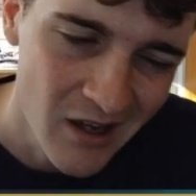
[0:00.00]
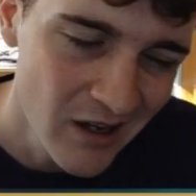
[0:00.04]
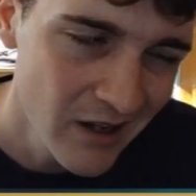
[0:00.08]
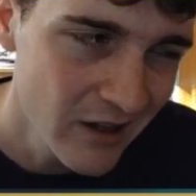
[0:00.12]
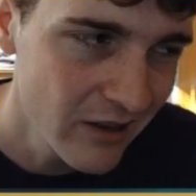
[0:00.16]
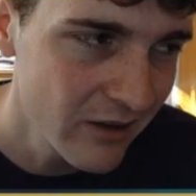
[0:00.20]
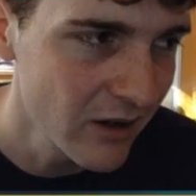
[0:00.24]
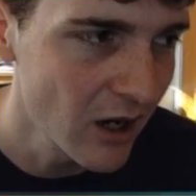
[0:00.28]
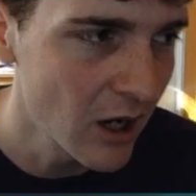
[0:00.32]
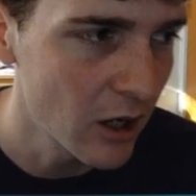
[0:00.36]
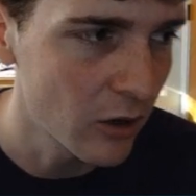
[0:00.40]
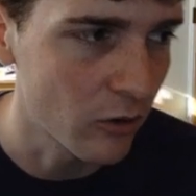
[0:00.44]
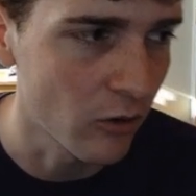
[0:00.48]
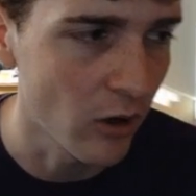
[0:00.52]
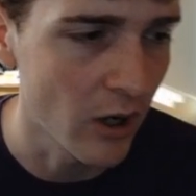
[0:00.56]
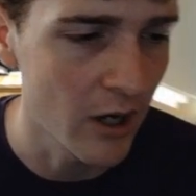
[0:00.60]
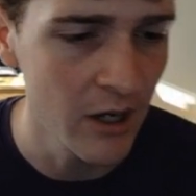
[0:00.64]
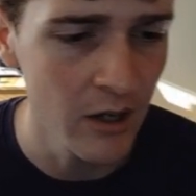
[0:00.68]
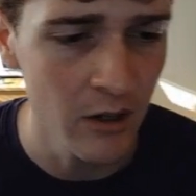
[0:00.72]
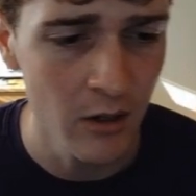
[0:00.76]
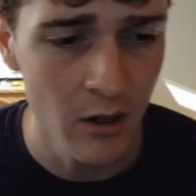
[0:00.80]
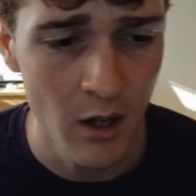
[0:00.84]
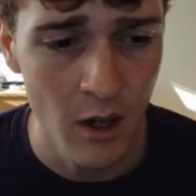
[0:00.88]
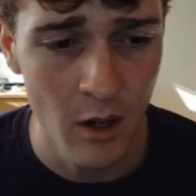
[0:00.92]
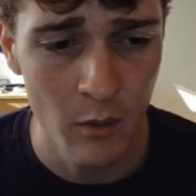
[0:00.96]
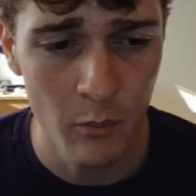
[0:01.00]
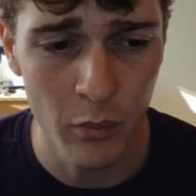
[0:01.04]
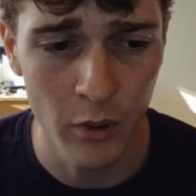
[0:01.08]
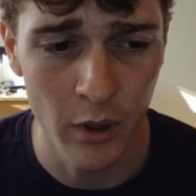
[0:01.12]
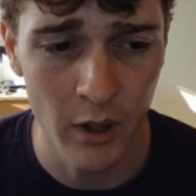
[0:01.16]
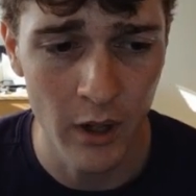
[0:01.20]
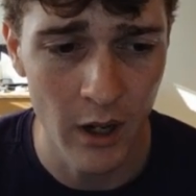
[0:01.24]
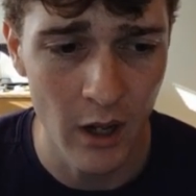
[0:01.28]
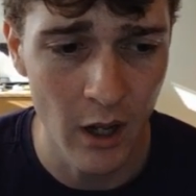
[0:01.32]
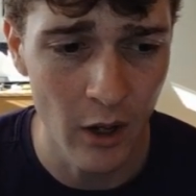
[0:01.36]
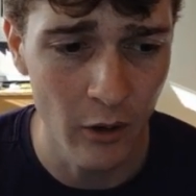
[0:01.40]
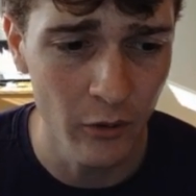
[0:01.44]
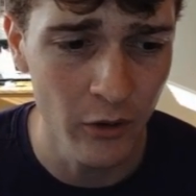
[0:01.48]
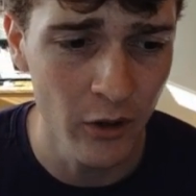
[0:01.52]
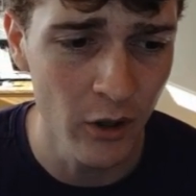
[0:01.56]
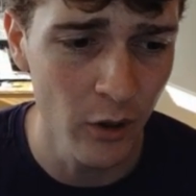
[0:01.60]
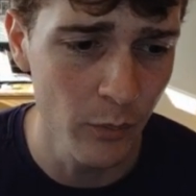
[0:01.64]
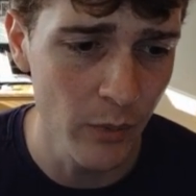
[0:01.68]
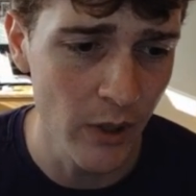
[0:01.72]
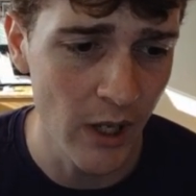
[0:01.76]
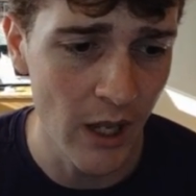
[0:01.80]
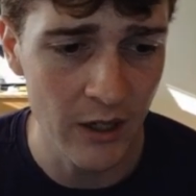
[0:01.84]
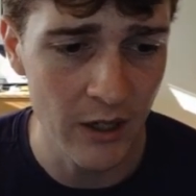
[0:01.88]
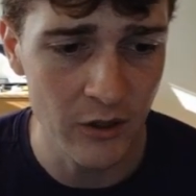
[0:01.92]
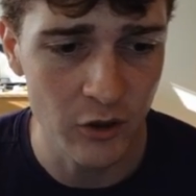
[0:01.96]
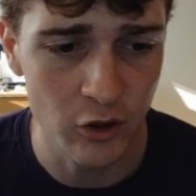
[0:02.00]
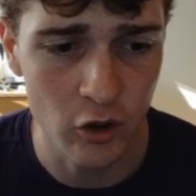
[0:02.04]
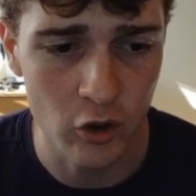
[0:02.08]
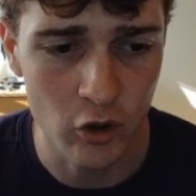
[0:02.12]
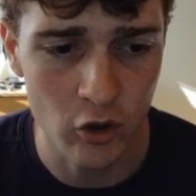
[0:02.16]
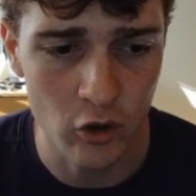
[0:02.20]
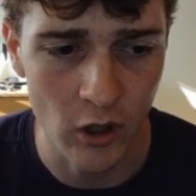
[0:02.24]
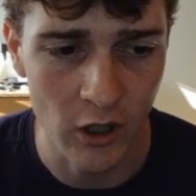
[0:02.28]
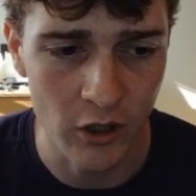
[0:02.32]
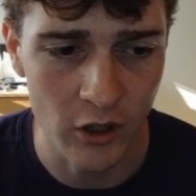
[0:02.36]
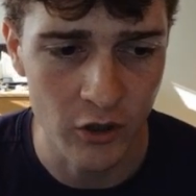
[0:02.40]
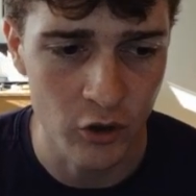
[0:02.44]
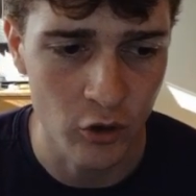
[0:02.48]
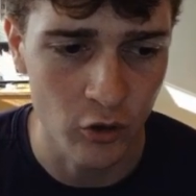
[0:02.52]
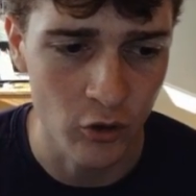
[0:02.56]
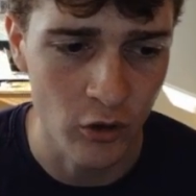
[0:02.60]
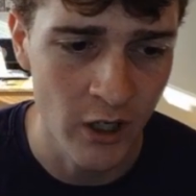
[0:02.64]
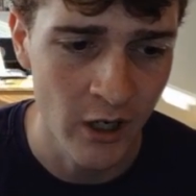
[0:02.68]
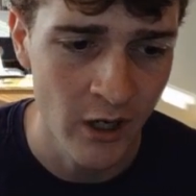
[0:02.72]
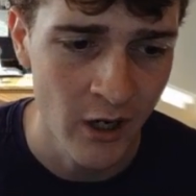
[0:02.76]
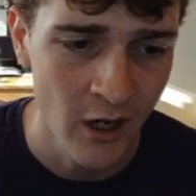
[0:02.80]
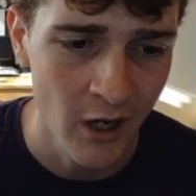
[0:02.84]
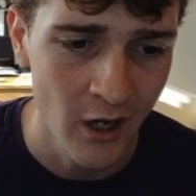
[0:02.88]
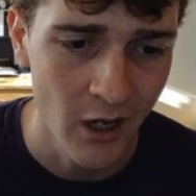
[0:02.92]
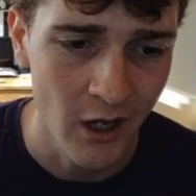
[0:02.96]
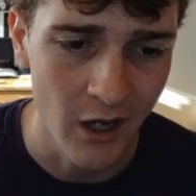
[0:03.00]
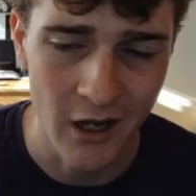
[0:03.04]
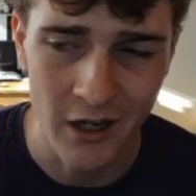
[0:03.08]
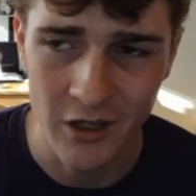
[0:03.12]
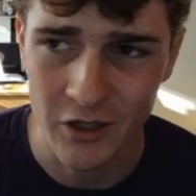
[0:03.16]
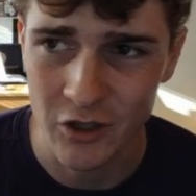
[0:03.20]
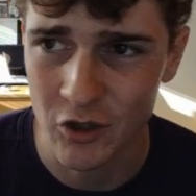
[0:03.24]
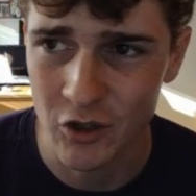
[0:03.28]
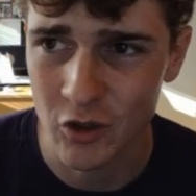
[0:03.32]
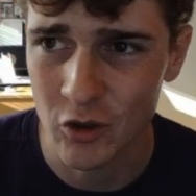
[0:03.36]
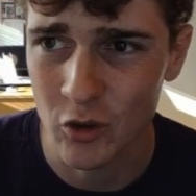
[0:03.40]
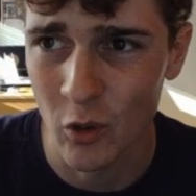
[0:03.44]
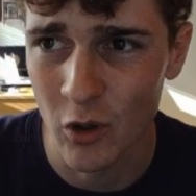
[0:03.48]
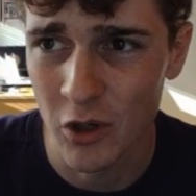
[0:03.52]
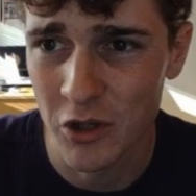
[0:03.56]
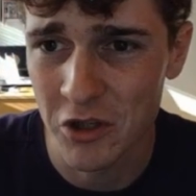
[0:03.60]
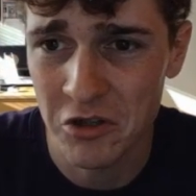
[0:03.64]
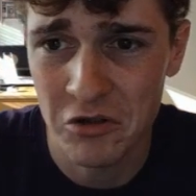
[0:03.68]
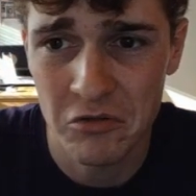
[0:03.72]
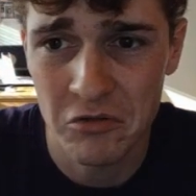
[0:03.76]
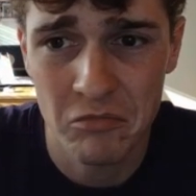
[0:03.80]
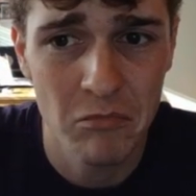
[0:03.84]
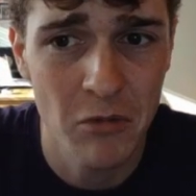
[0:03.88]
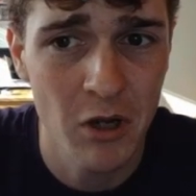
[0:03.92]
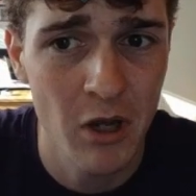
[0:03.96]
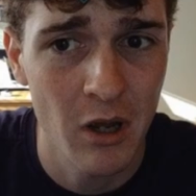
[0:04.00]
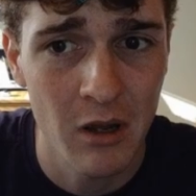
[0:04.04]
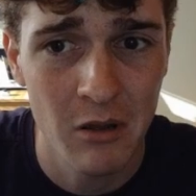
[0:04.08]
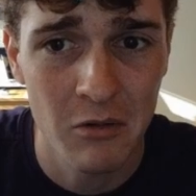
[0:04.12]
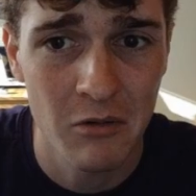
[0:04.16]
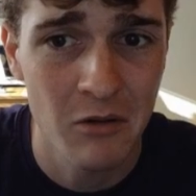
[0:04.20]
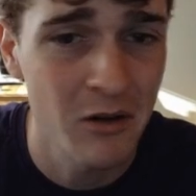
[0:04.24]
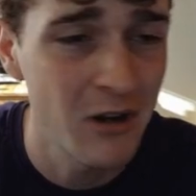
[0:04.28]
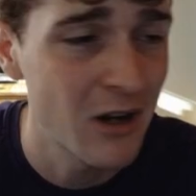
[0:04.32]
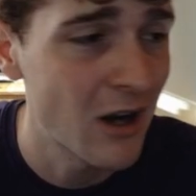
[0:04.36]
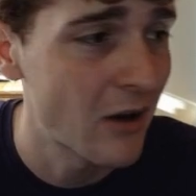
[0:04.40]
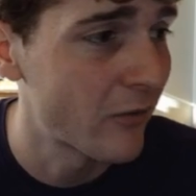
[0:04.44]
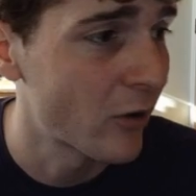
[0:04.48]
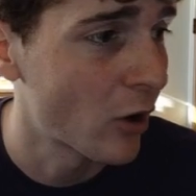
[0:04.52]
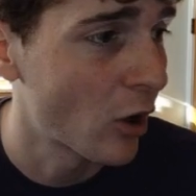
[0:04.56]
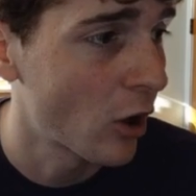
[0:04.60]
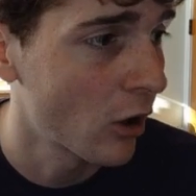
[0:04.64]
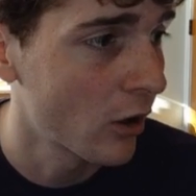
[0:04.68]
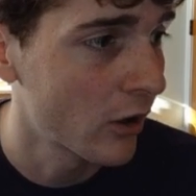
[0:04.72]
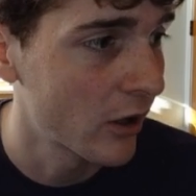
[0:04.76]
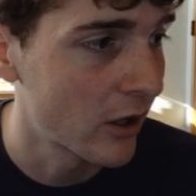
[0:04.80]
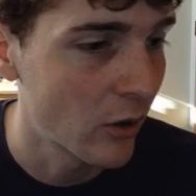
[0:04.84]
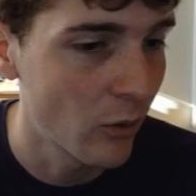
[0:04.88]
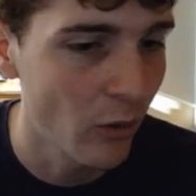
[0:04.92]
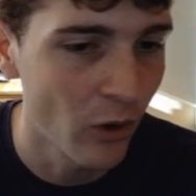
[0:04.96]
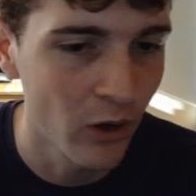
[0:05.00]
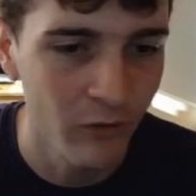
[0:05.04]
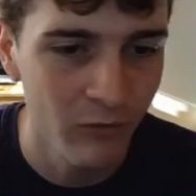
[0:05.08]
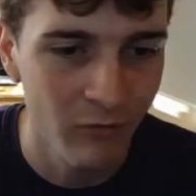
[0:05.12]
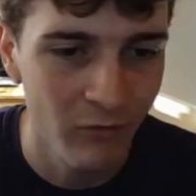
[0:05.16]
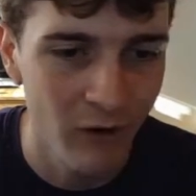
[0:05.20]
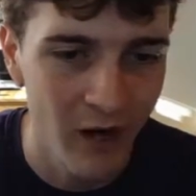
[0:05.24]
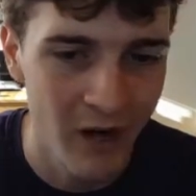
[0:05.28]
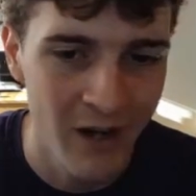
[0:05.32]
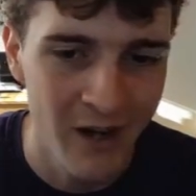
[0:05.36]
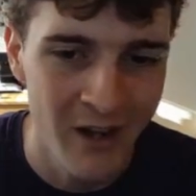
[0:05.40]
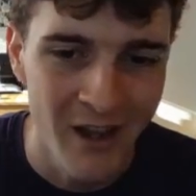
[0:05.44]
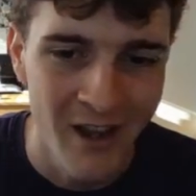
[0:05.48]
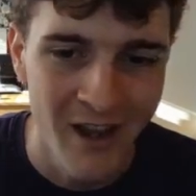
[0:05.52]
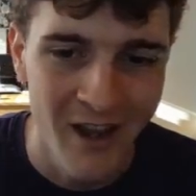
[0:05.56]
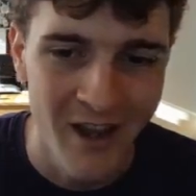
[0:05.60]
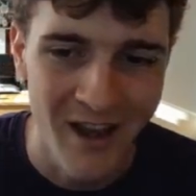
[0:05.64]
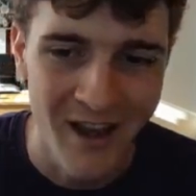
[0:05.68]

It's not great, but a little bit extra treasury storage never hurt anyone, right?